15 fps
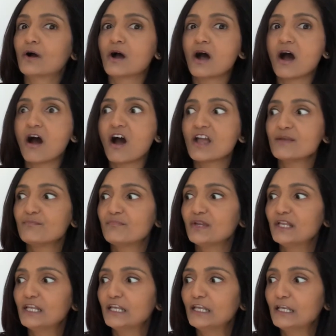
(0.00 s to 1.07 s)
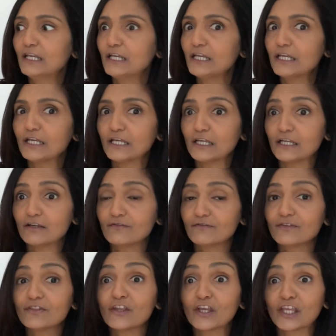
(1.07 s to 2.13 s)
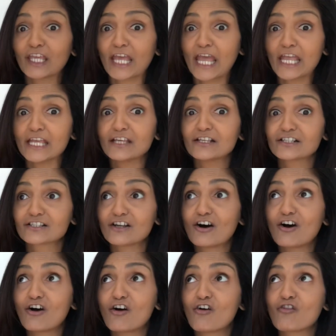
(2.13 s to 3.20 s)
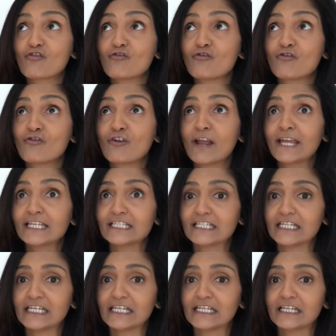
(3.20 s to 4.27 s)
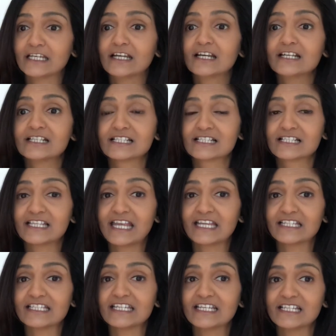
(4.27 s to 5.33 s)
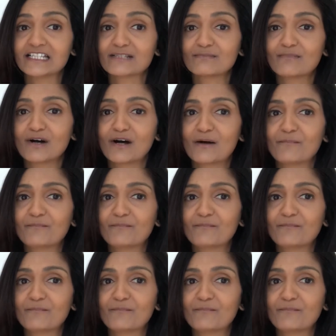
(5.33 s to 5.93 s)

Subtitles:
I believe the cakes are ready, said his mum.